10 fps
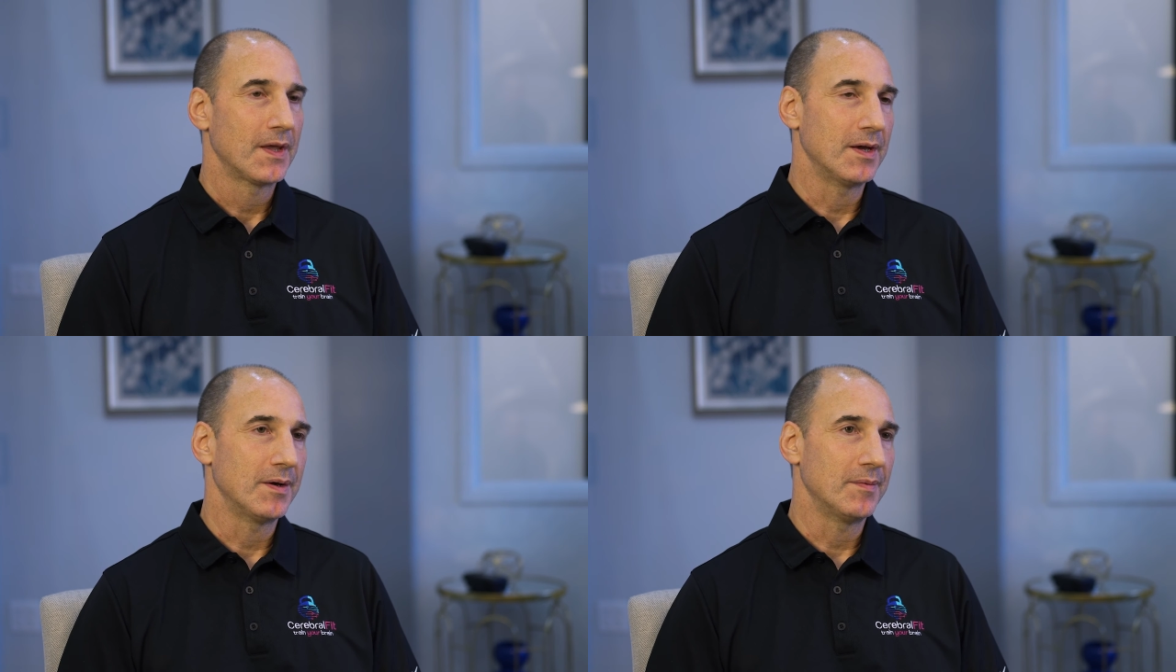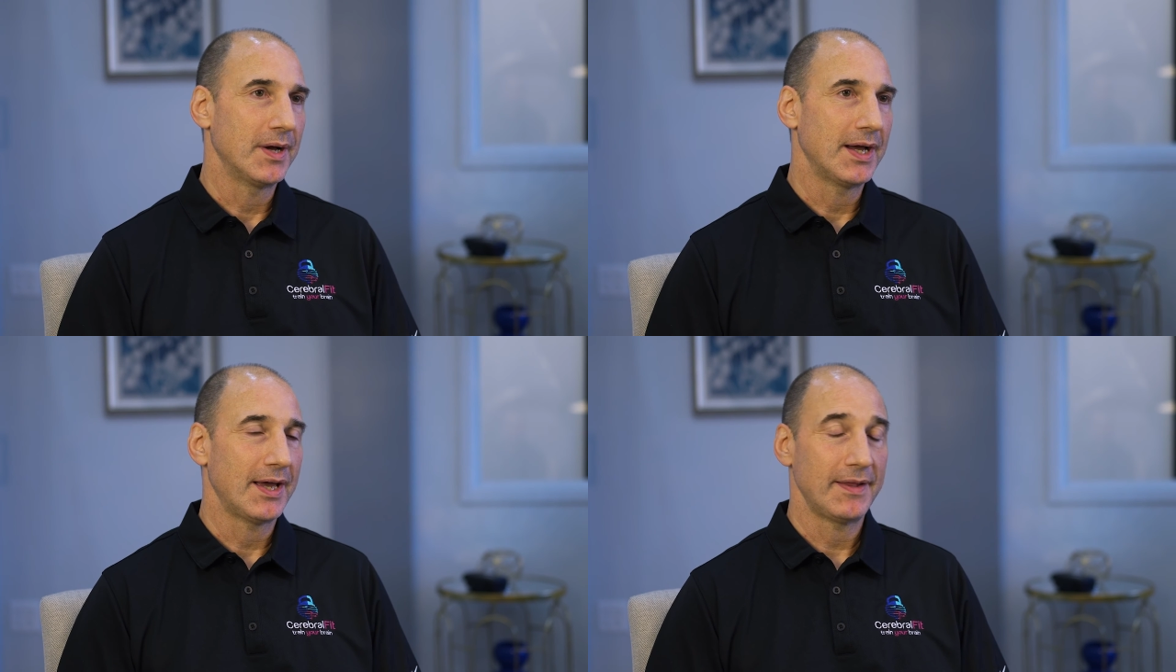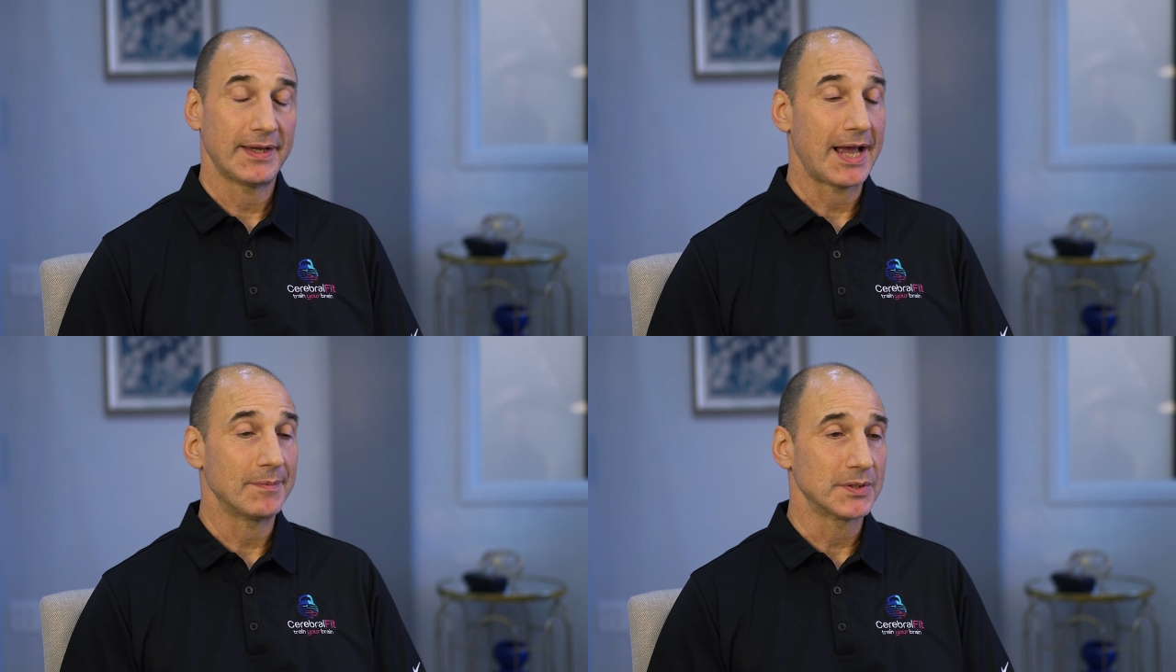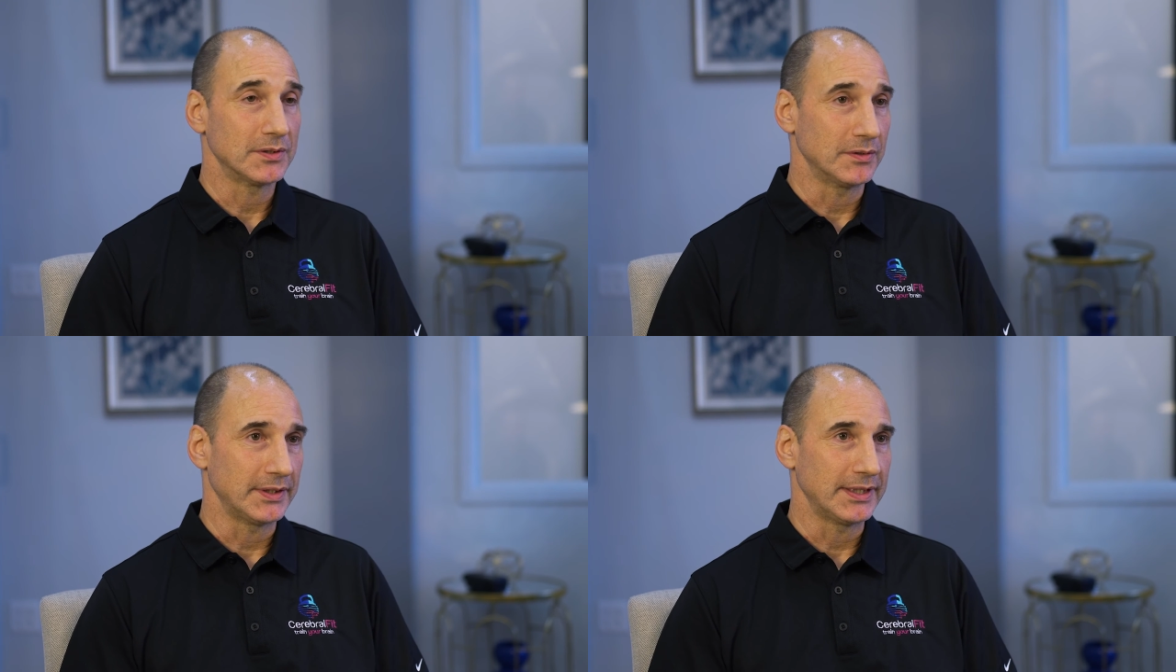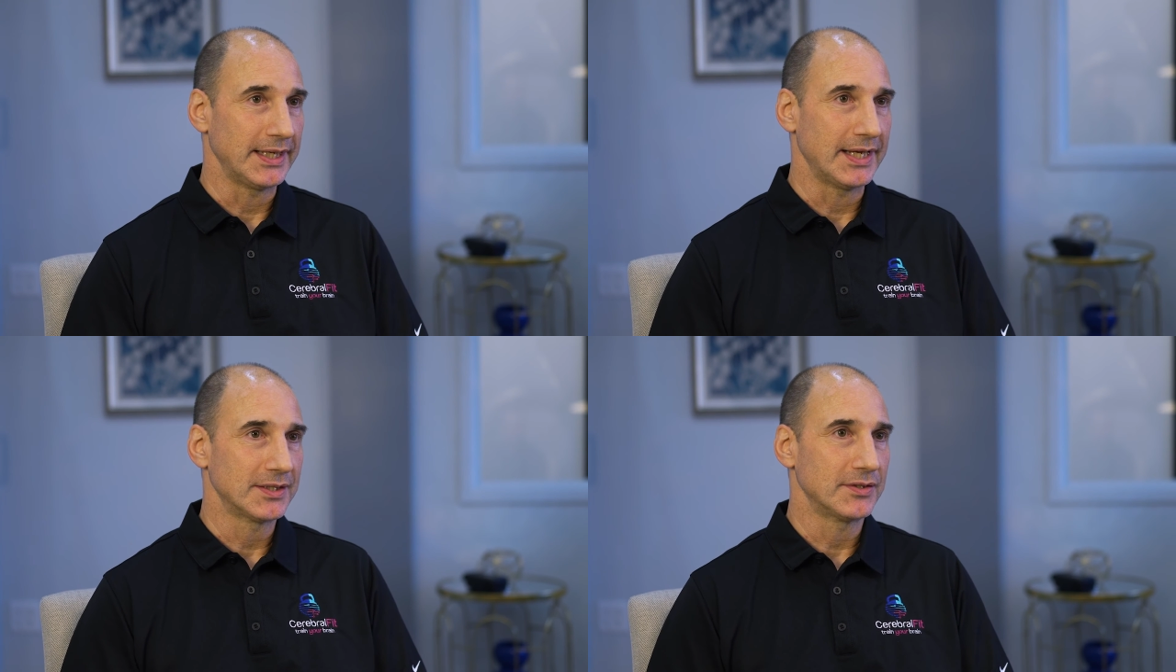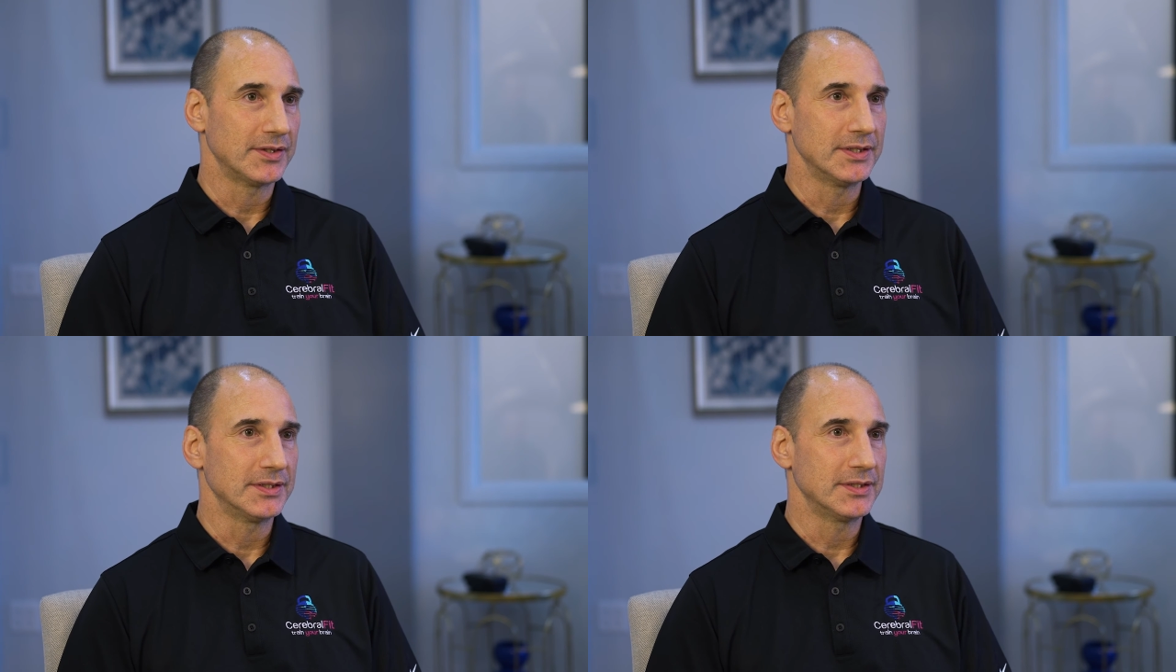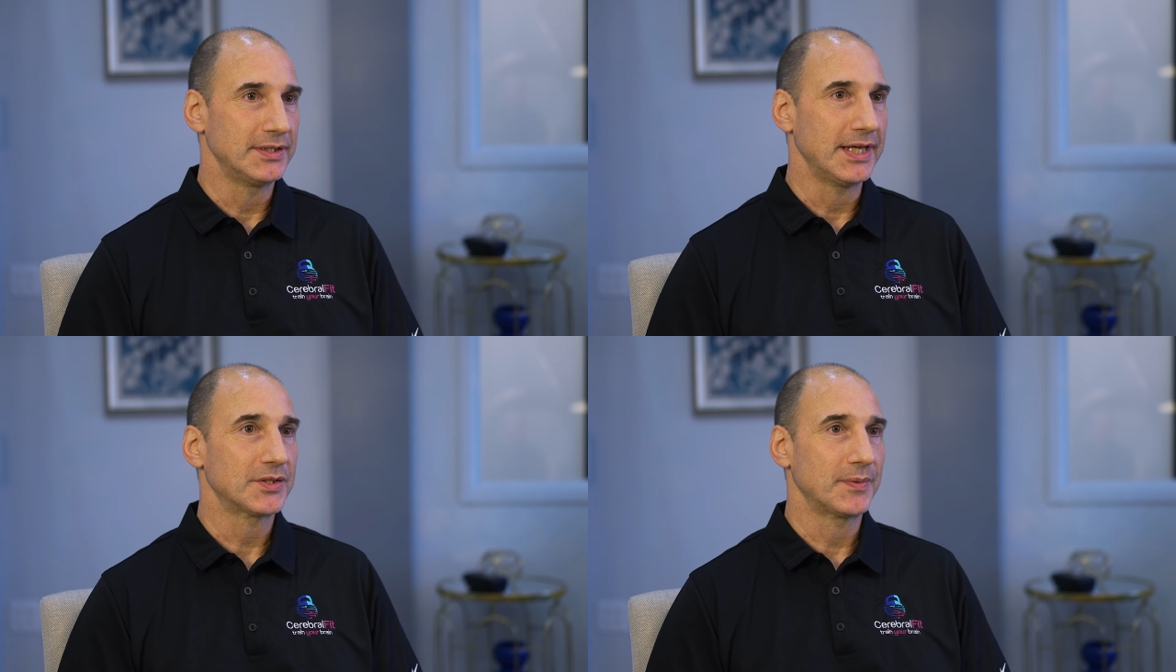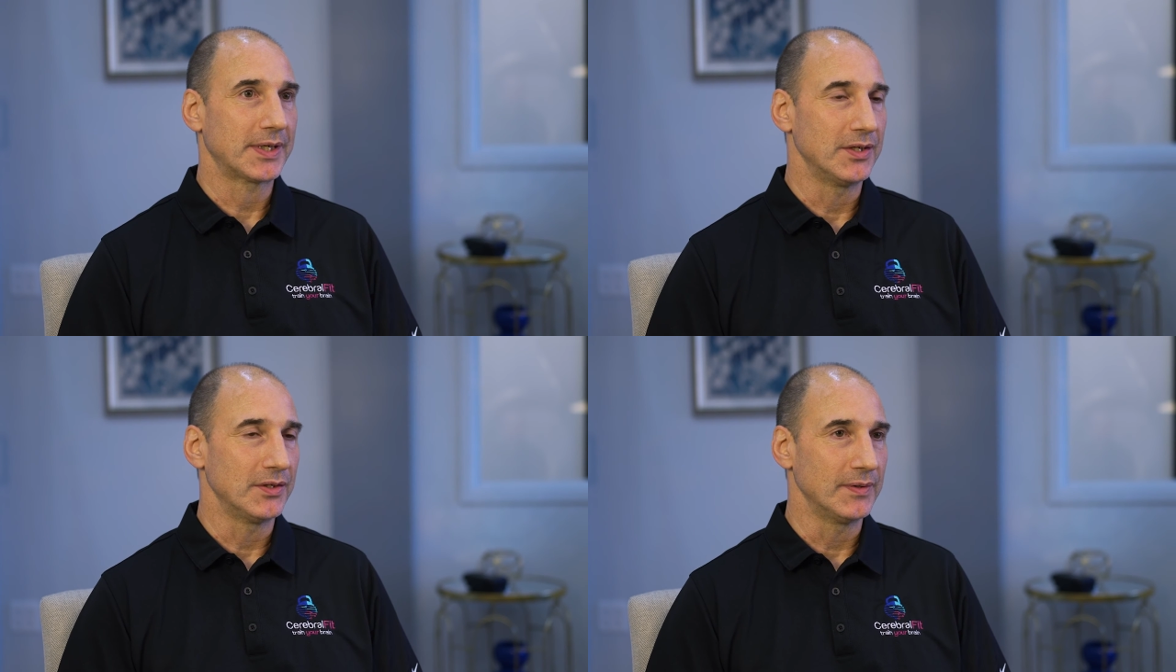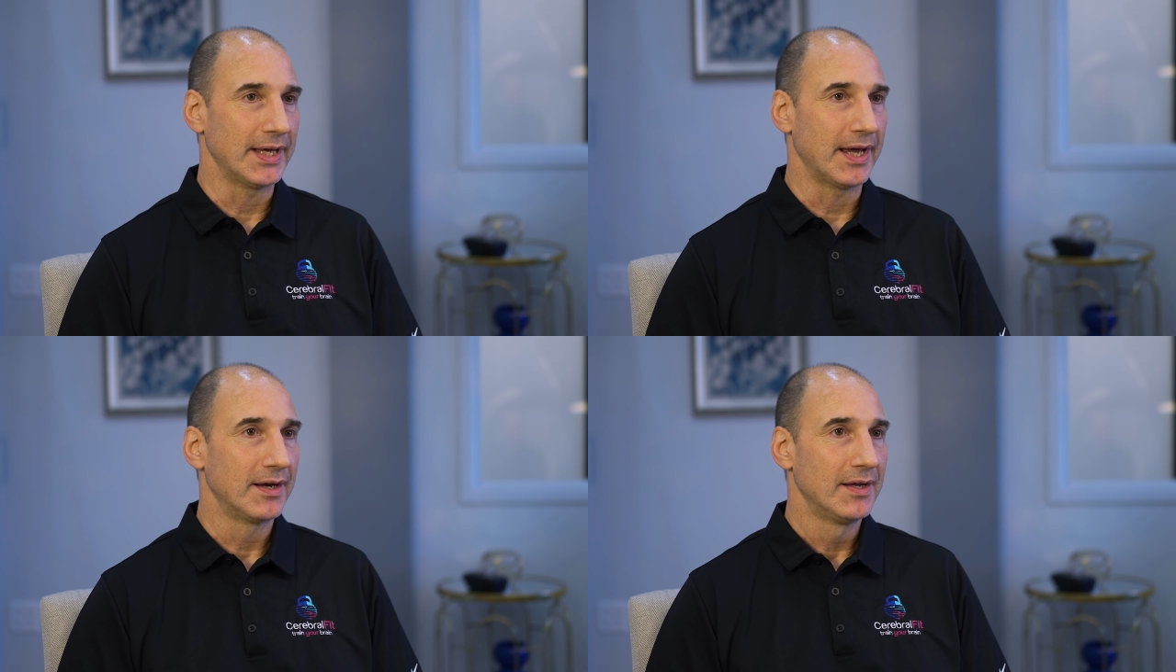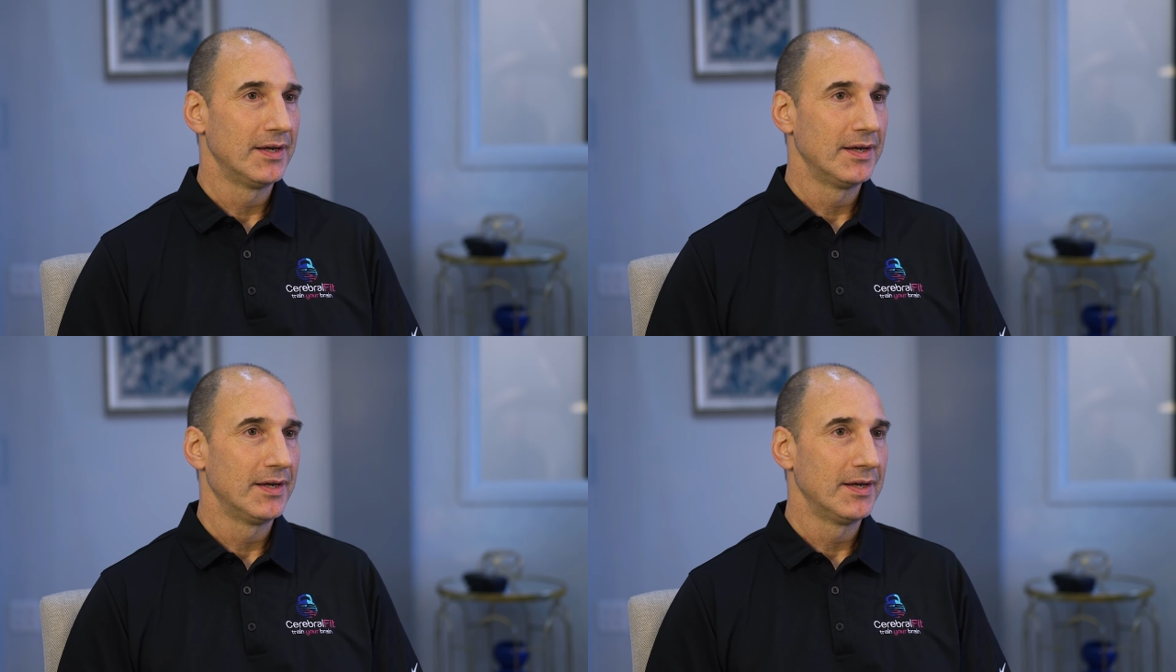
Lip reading: I think absolutely the answer is yes, we can do that.